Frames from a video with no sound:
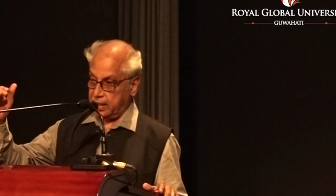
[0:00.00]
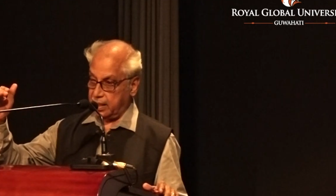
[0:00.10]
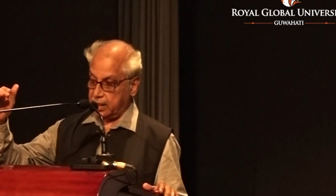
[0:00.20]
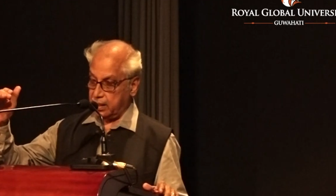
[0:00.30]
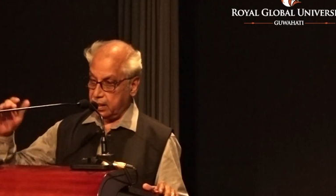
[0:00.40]

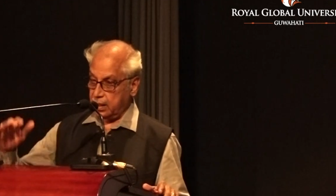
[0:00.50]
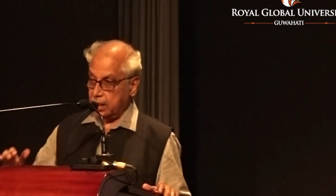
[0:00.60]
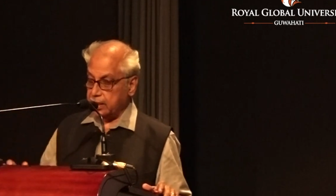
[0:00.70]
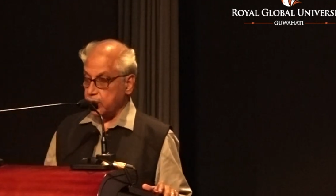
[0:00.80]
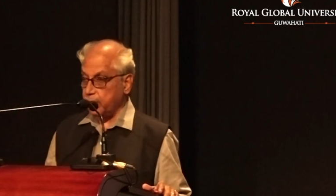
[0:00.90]
there.
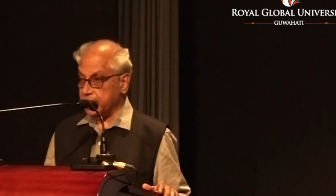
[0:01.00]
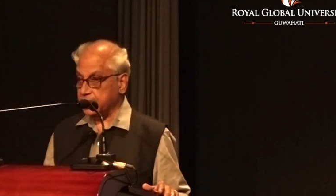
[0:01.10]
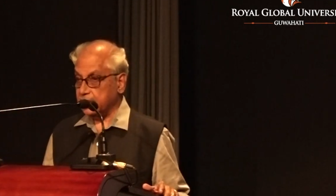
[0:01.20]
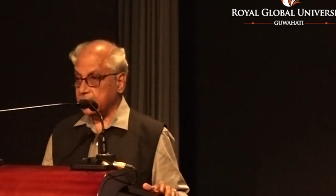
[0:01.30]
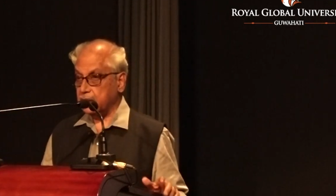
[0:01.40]
You may
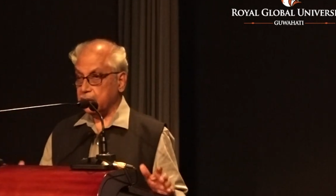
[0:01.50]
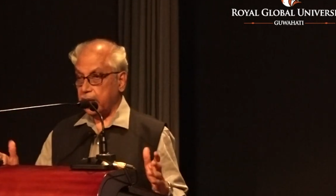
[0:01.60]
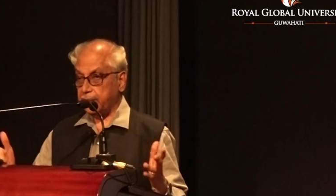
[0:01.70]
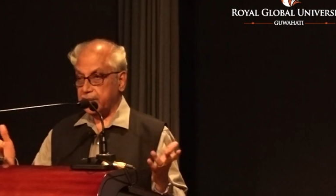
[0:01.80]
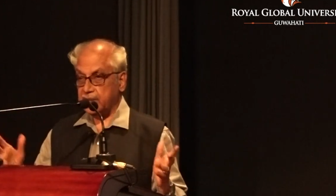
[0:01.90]
say that
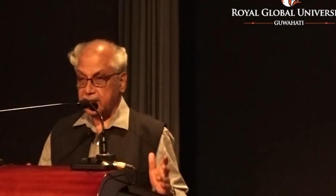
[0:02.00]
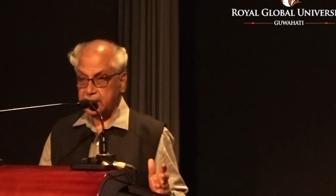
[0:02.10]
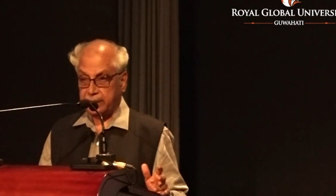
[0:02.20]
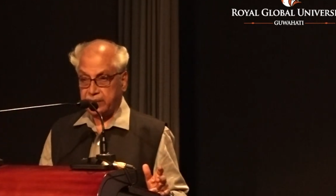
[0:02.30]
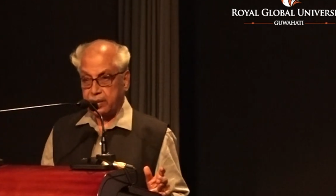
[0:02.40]
everything
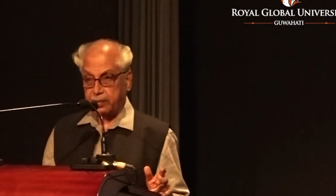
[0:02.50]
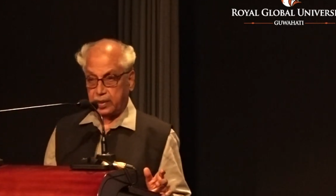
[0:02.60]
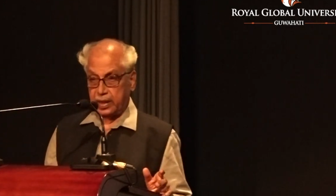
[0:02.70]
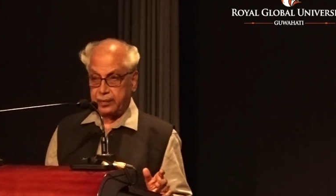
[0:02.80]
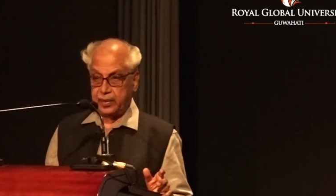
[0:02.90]
is
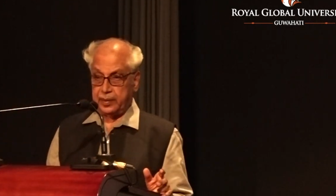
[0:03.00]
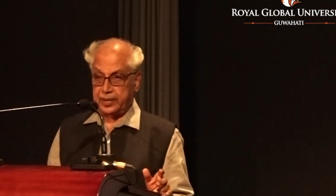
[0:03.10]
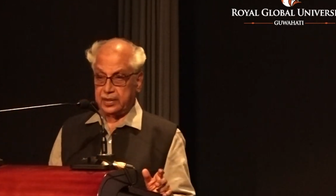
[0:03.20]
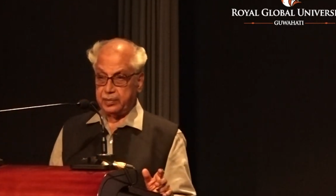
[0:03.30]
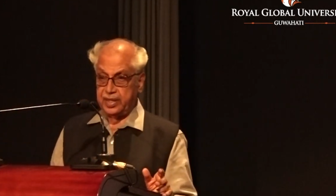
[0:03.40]
available, available
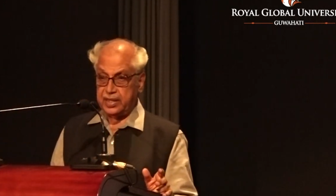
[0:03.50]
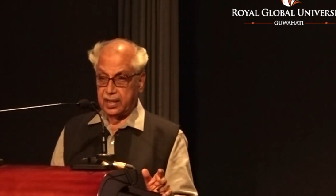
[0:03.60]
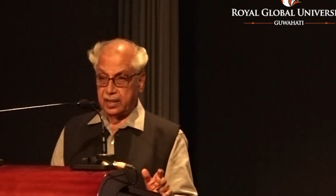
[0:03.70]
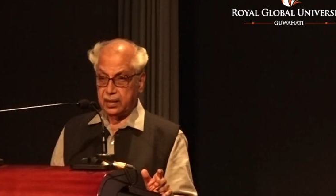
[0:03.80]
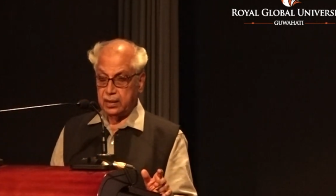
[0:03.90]
in the
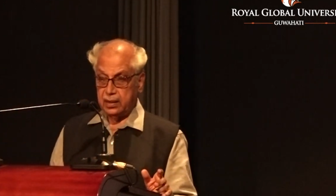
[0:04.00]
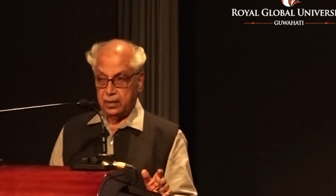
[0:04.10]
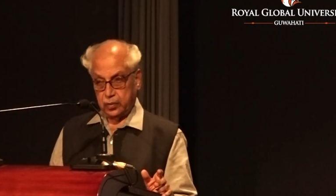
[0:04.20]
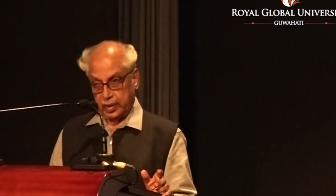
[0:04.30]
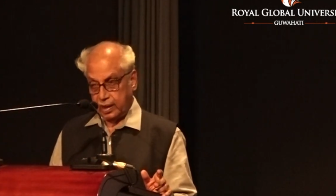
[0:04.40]
media.
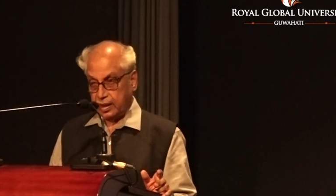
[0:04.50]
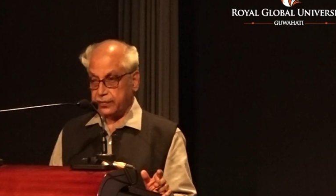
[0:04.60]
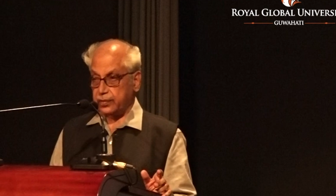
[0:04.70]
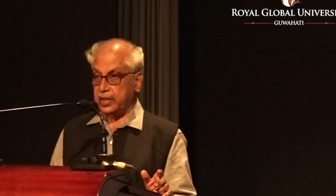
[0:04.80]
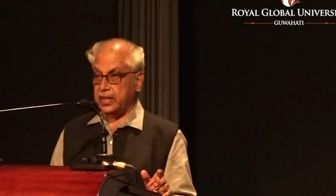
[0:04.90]
Well, I
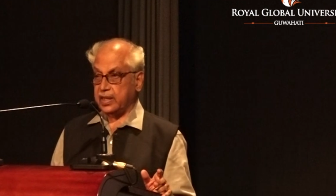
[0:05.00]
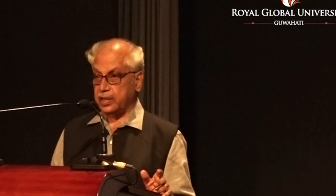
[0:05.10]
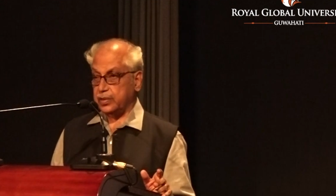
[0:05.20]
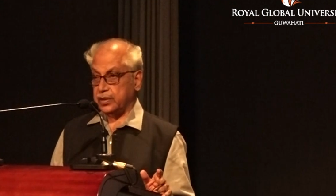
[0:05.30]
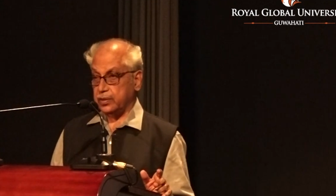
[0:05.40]
fully
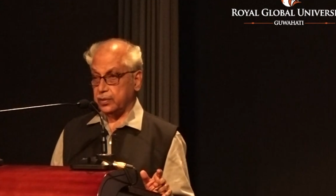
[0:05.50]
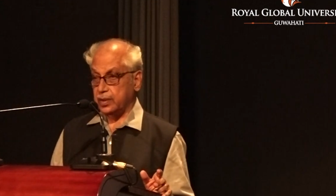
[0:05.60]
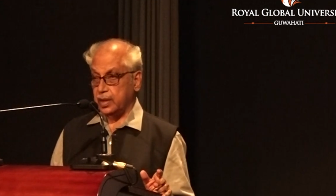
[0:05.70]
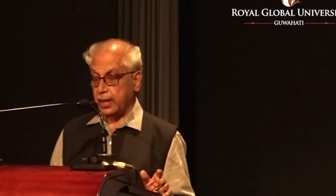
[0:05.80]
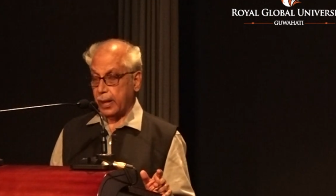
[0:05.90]
agree with you.
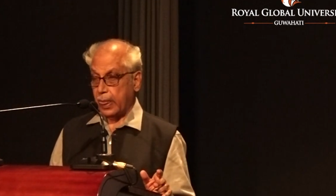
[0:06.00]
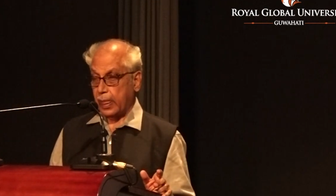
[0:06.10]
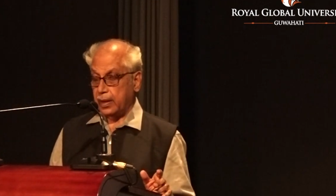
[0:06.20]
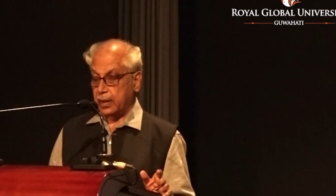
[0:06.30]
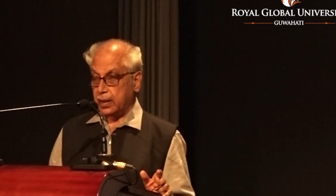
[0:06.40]

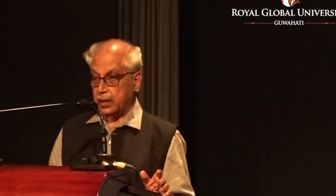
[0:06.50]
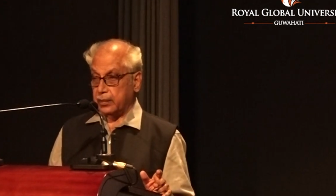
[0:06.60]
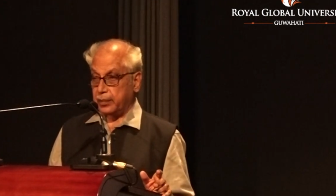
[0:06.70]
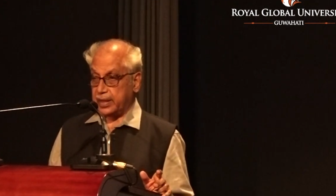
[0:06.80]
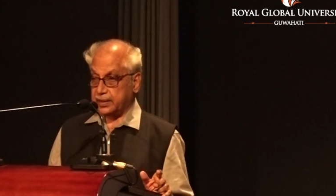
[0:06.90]

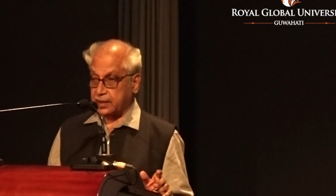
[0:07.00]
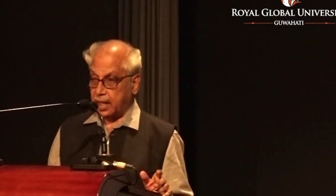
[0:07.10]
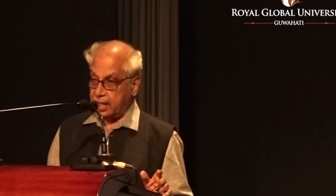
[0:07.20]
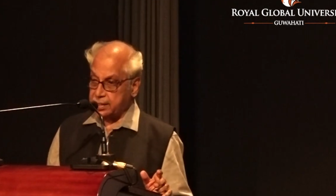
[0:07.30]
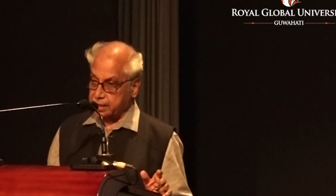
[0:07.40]
But
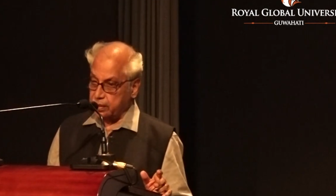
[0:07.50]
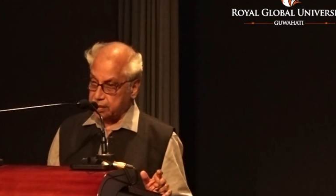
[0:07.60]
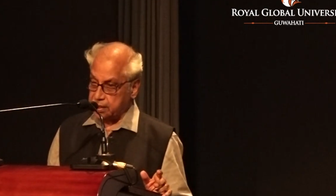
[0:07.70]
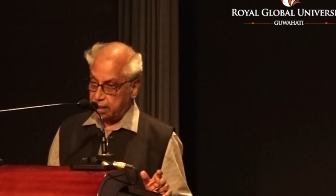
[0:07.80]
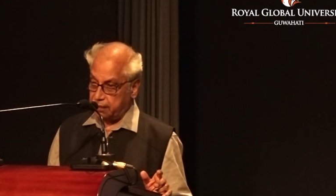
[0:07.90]
ask
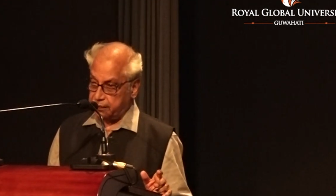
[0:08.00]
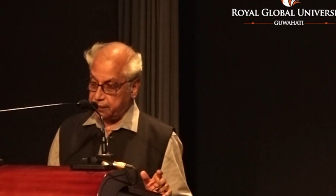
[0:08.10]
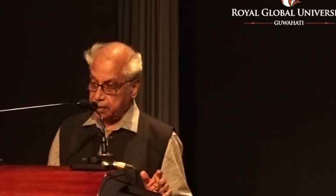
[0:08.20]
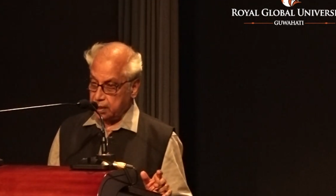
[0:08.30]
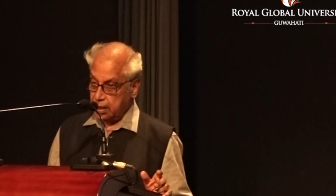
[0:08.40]

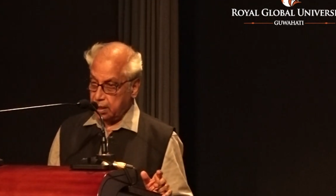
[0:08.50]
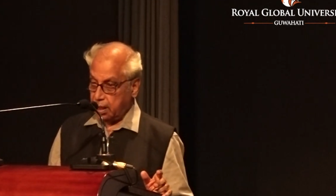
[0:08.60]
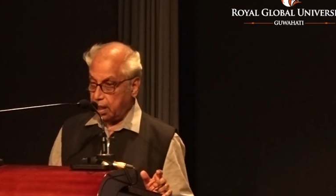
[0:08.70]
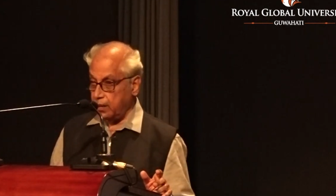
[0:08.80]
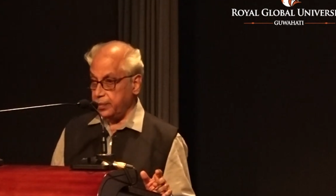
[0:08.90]
yourself,
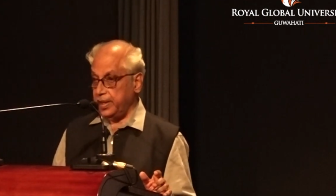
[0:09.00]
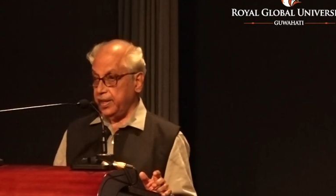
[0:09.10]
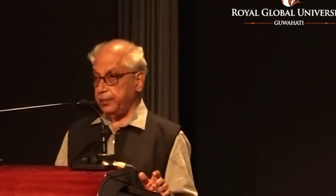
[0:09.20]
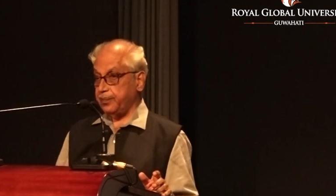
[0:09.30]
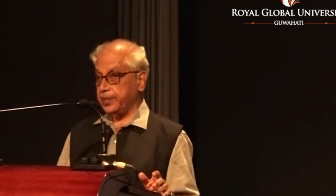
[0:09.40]
how
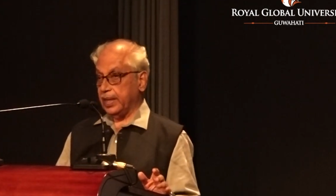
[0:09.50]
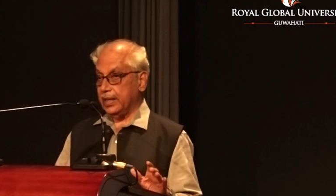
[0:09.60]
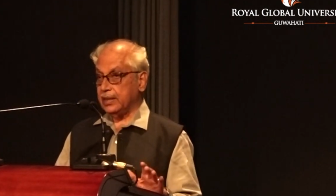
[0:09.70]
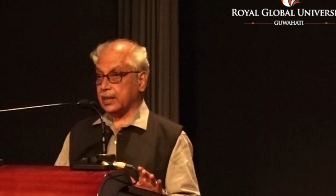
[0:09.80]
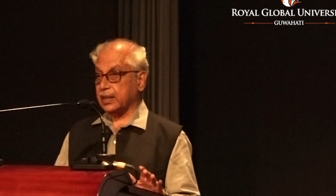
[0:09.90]
many
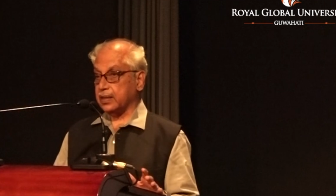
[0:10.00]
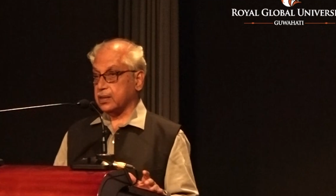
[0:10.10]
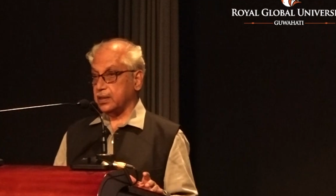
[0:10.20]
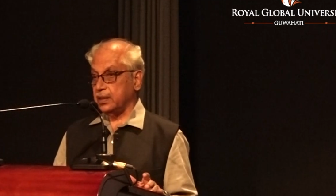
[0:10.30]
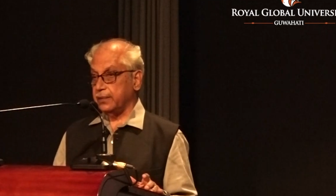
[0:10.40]
in the
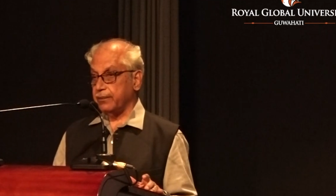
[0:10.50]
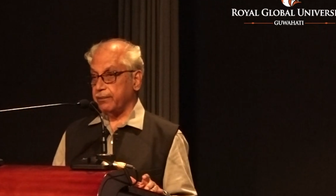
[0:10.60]
country